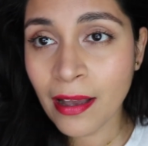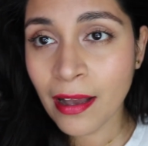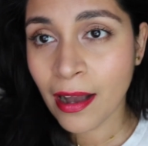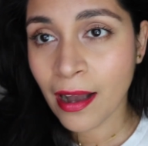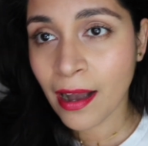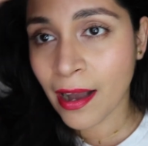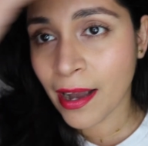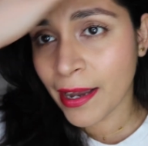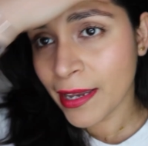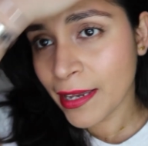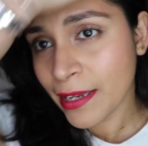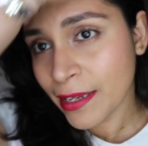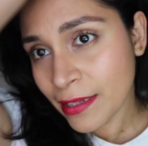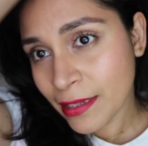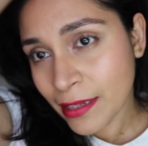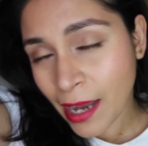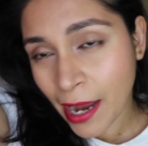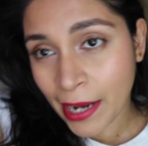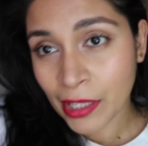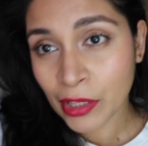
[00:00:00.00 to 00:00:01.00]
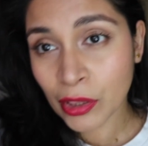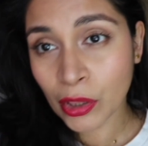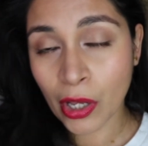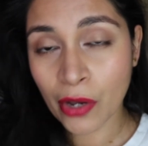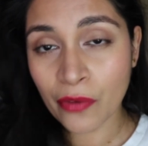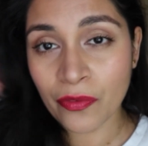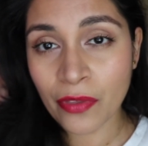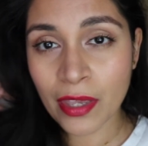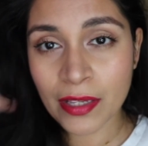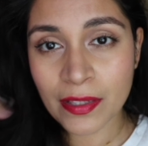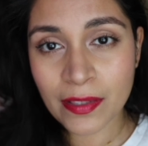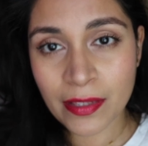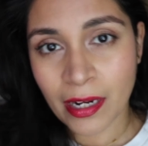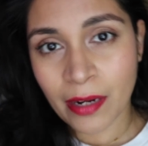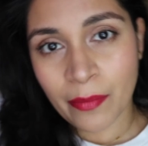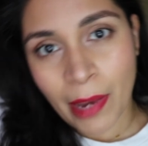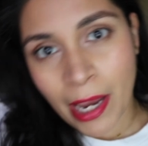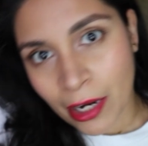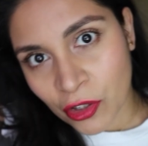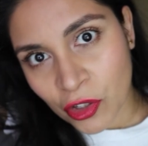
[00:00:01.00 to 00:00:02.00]
I love this, and
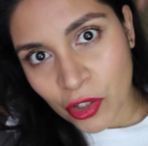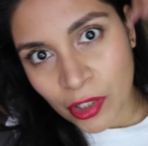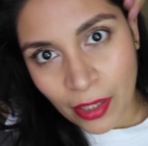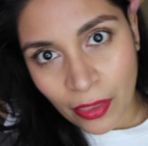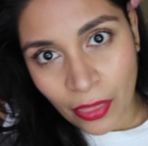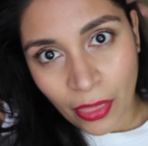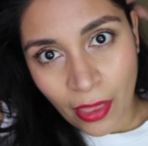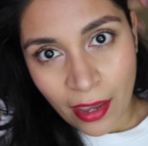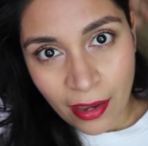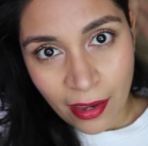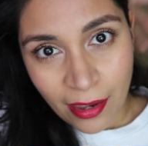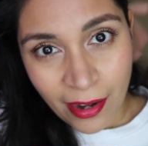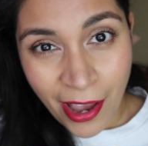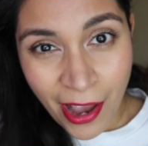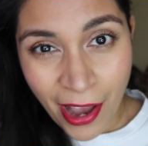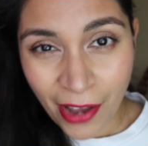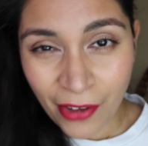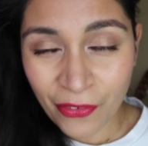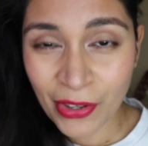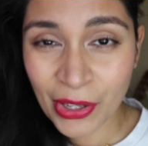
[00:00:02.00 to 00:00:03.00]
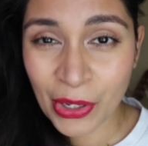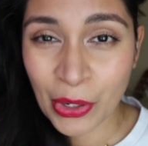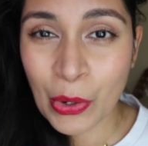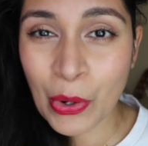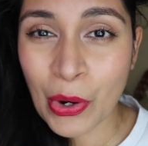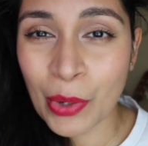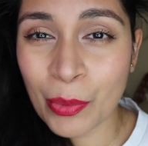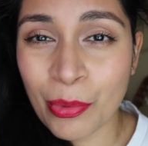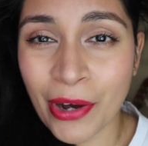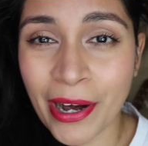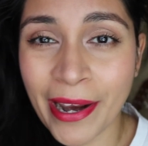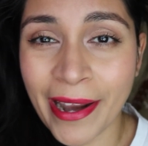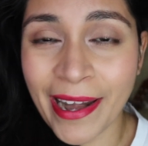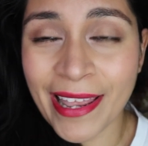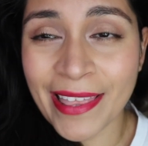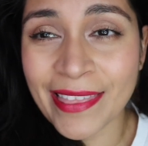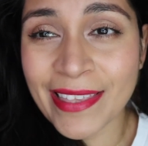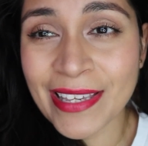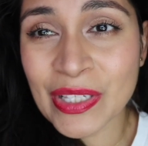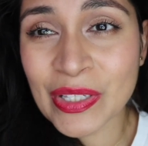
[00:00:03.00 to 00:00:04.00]
I'm actually thinking of
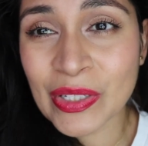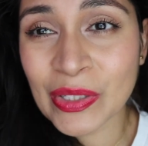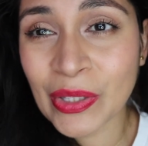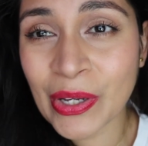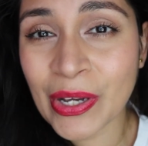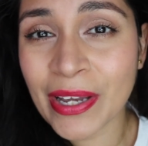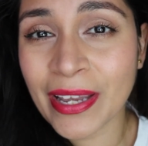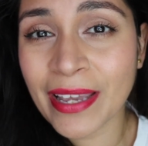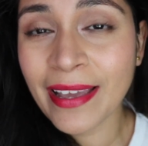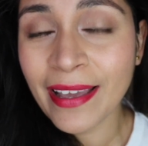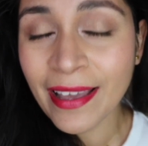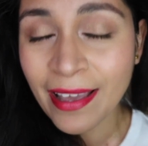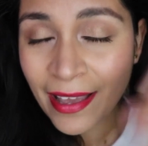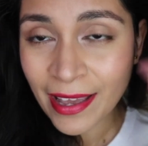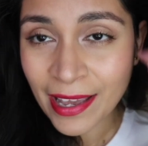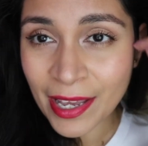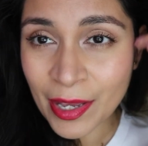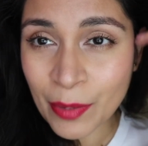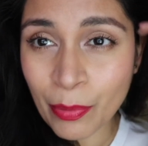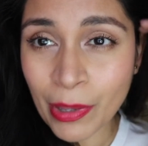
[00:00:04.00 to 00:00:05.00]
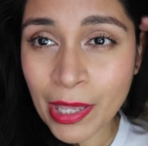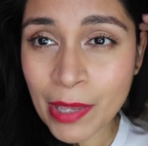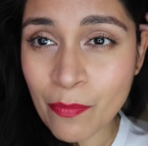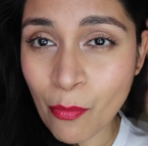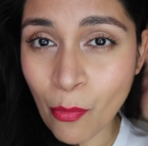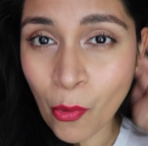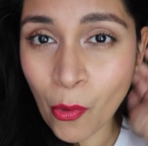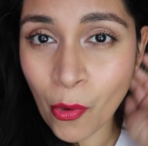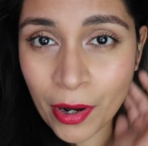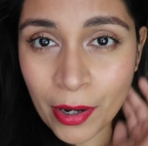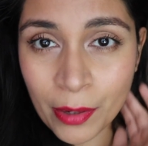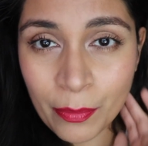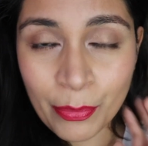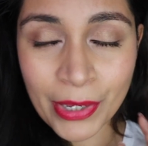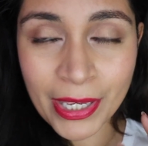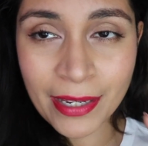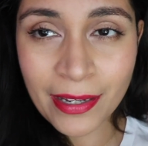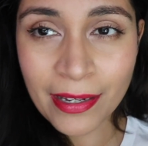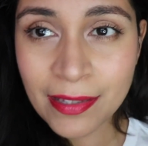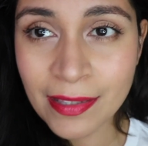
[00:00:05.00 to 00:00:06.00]
incorporating this look a bit more
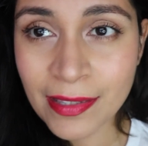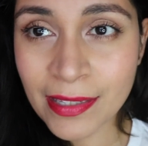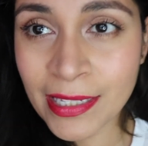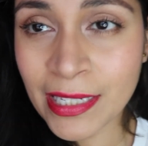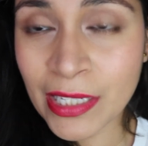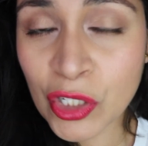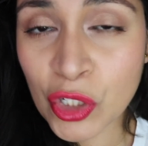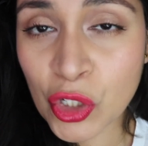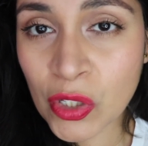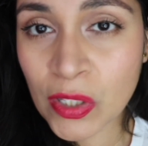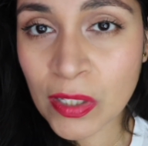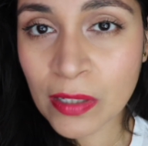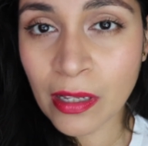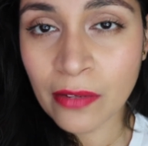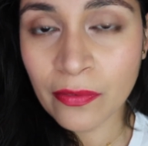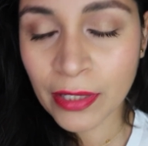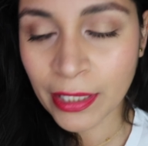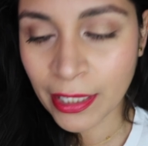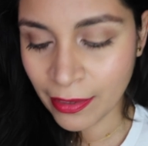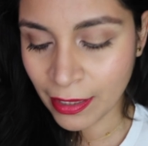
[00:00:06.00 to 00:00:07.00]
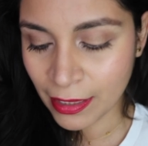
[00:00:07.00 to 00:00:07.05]
because it is just lovely.